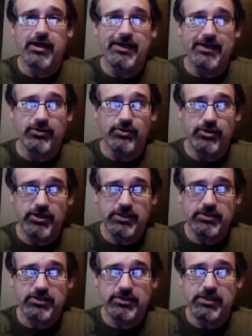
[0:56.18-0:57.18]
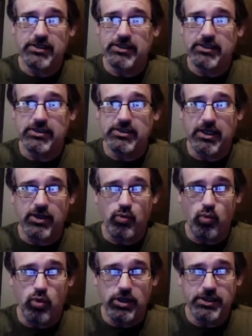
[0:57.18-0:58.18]
This is a
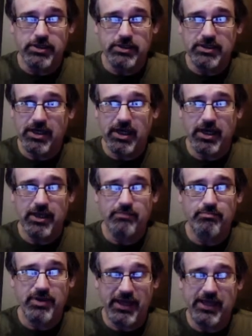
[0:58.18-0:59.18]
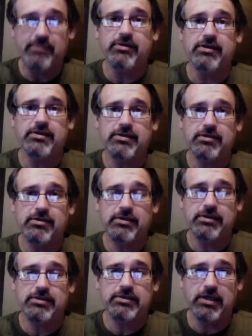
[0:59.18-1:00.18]
one-time payment
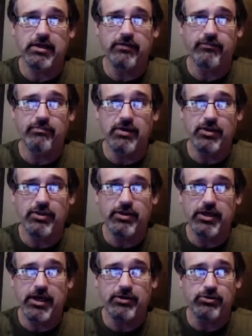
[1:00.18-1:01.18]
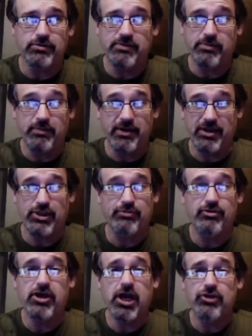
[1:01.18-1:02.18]
instead of monthly. I know there's people paying
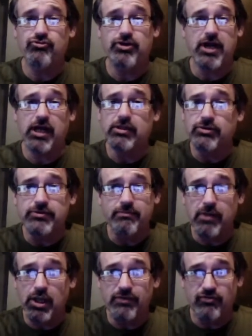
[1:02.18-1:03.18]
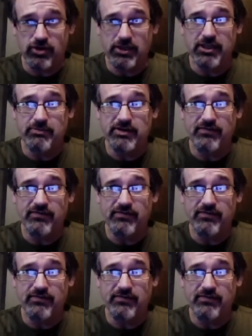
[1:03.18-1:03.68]
$300 a month for unlimited